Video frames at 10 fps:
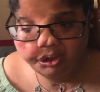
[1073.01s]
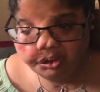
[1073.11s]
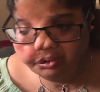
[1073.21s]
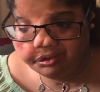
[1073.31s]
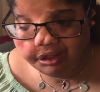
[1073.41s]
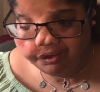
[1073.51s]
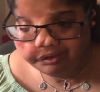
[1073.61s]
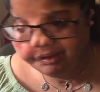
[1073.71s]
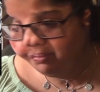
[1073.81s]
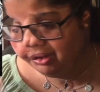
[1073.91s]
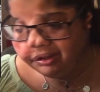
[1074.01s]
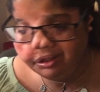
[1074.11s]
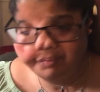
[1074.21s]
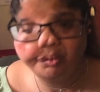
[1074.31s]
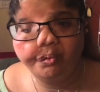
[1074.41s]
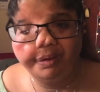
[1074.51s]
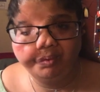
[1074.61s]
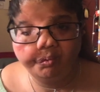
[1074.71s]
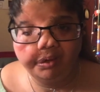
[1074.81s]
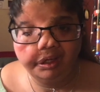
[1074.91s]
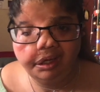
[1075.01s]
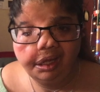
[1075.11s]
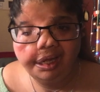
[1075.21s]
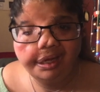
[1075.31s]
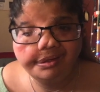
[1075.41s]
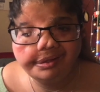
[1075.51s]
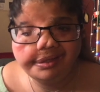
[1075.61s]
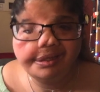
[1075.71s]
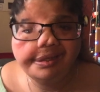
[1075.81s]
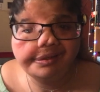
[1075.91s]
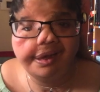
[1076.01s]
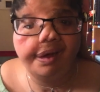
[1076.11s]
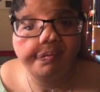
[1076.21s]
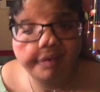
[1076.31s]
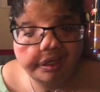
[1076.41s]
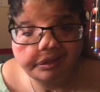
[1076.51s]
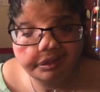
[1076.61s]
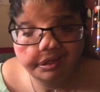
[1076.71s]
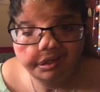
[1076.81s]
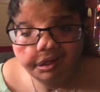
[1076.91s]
to Zoe, he brings it up to everyone, and says this is not right.